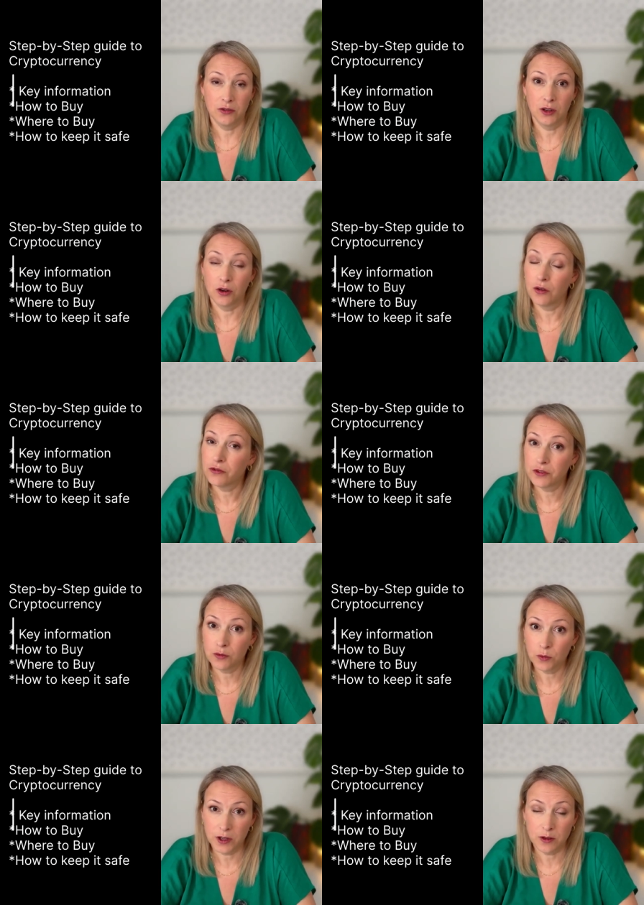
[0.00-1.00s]
to feel
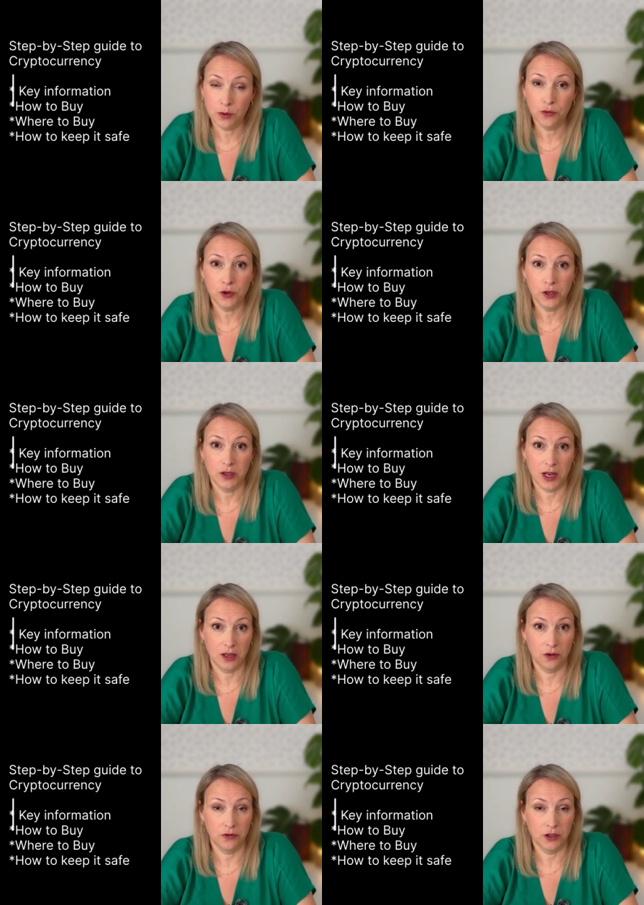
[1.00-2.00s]
confident with before you take your